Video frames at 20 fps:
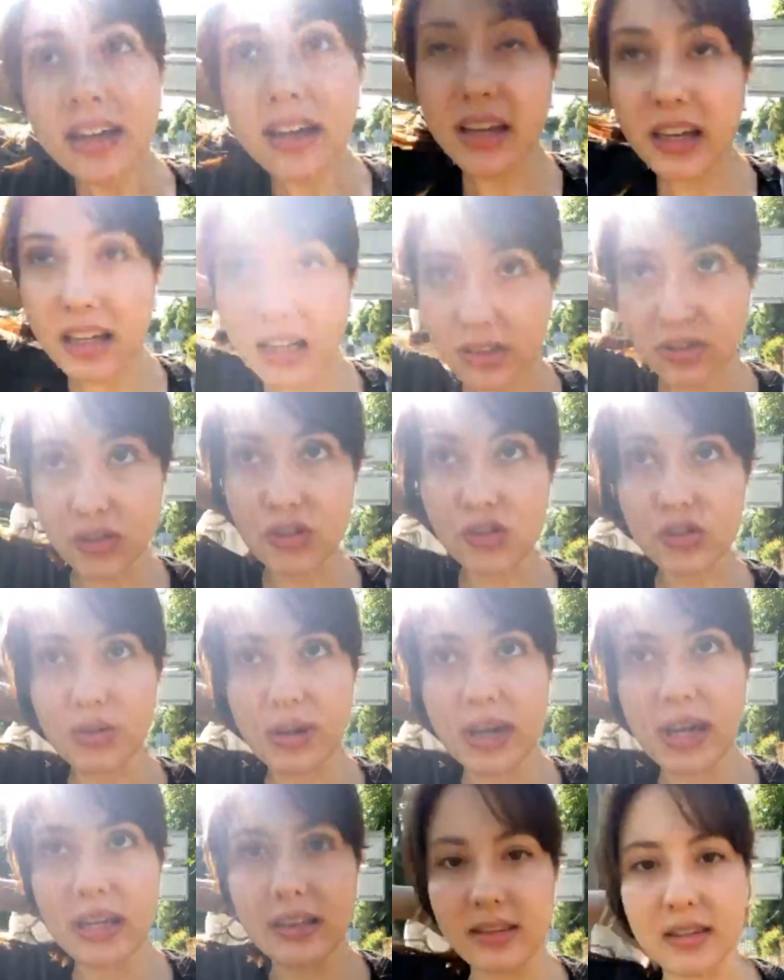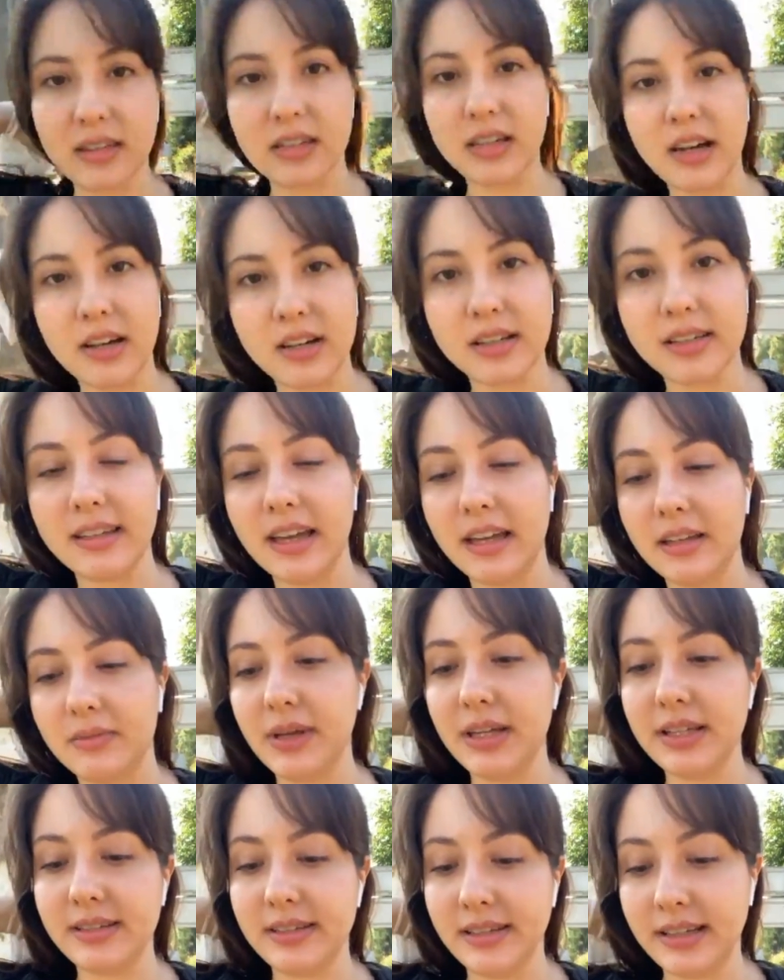illustrate the dark side,
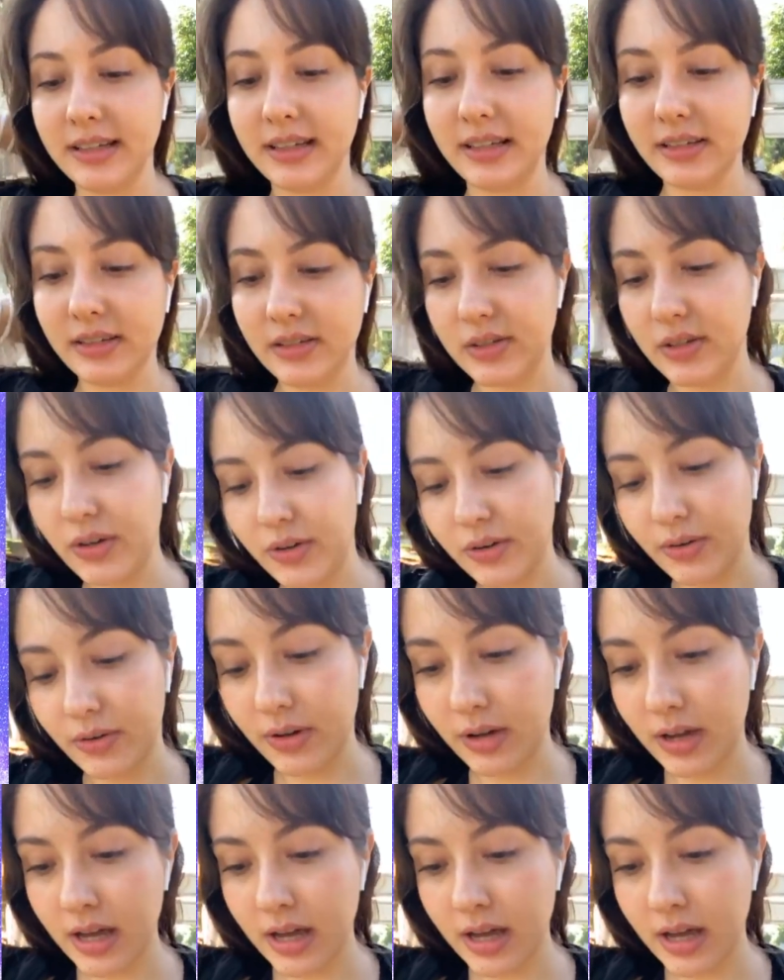basically. So